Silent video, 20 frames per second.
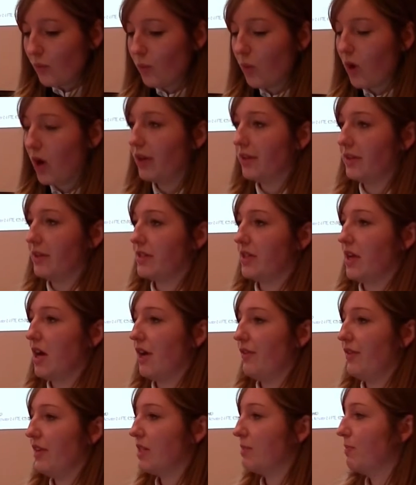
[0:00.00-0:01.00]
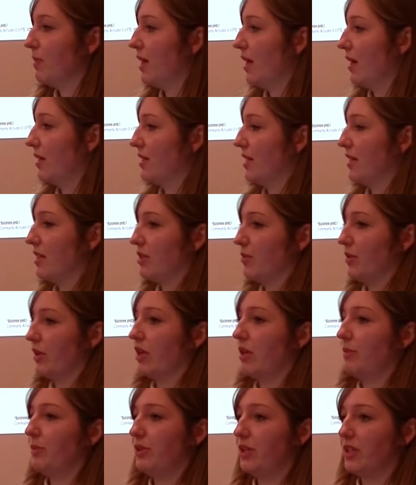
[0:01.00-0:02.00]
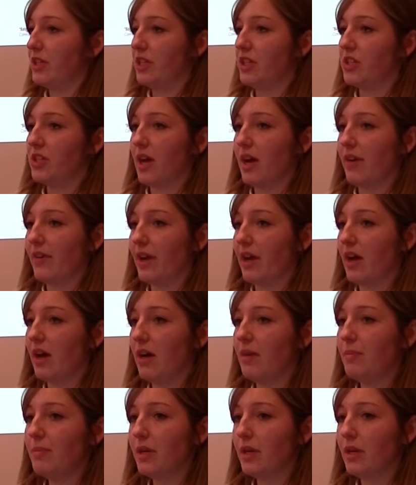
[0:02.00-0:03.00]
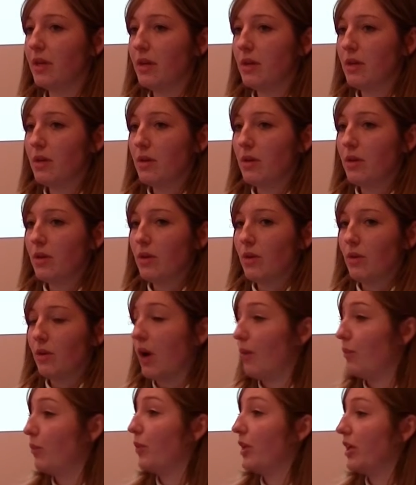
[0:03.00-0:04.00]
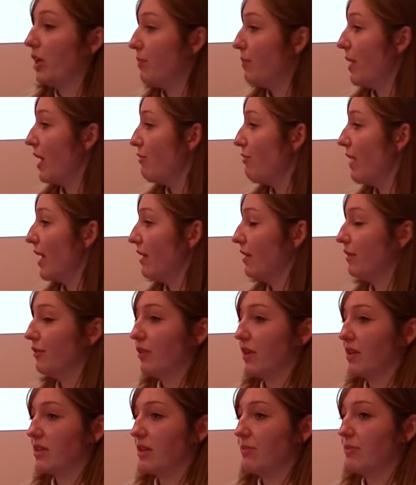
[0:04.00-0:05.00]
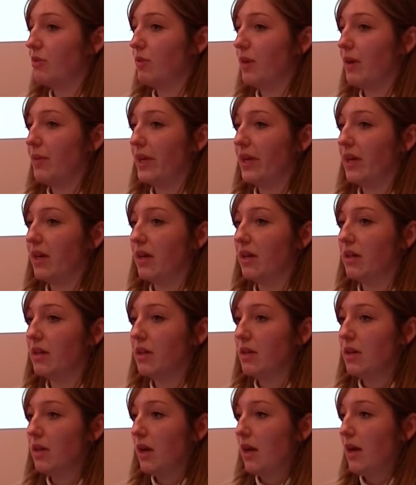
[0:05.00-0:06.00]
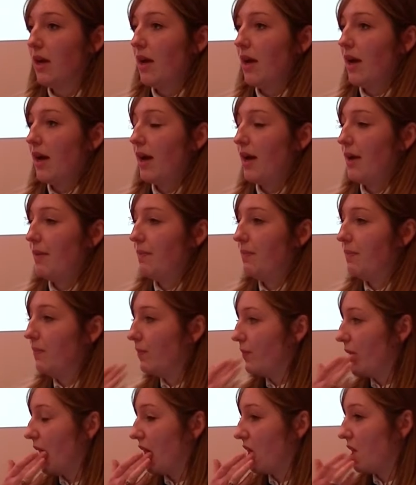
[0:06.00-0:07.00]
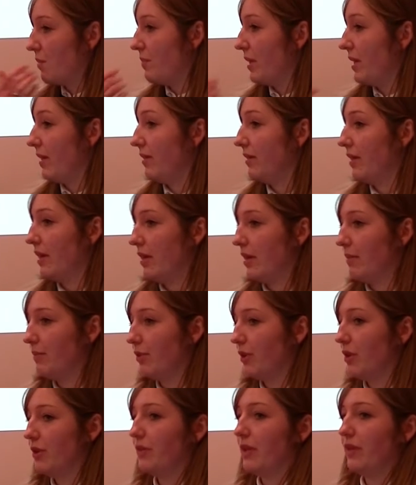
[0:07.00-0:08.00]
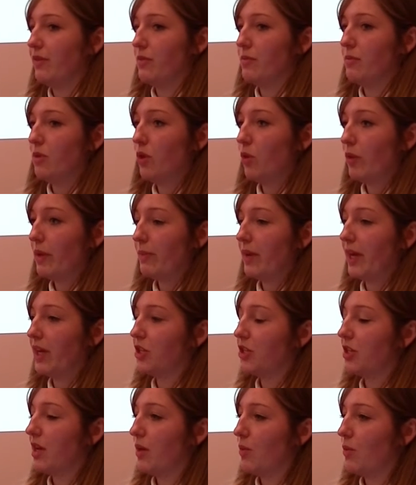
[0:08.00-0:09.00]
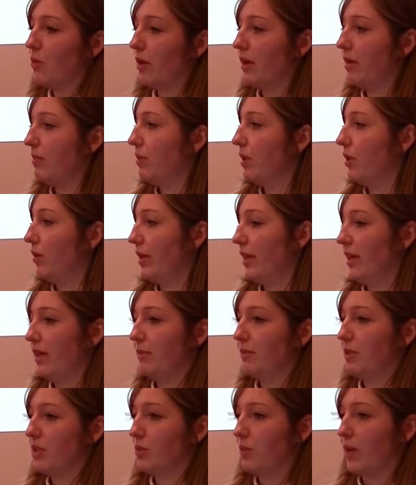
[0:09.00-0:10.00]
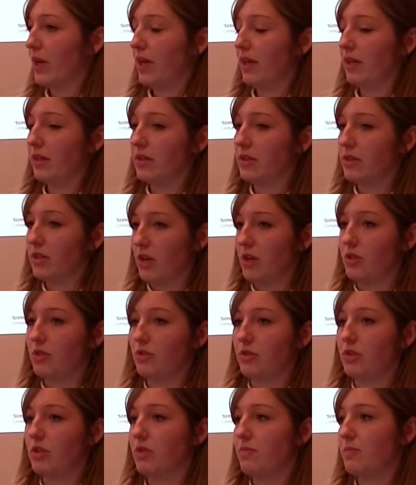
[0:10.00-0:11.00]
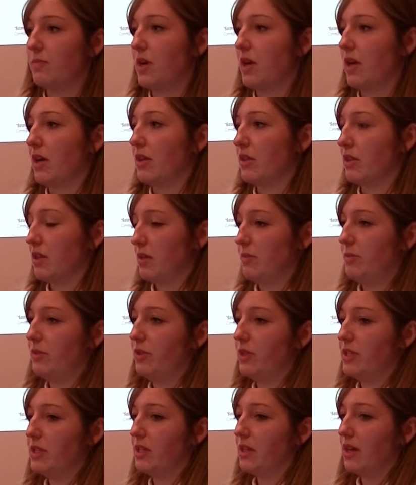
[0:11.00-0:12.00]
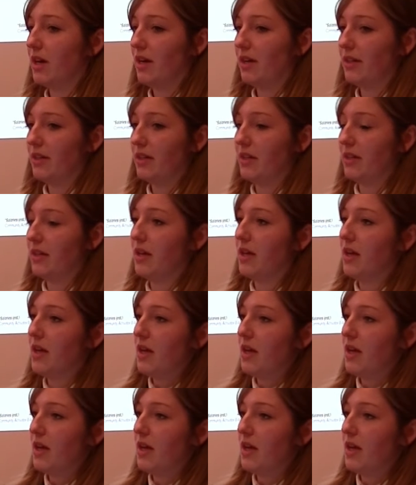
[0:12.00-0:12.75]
one service plugged into a community sharing hub, we don't pay rent, for example, where we are. That could be improved even more. We might share one employee between the social supermarket, the community garden,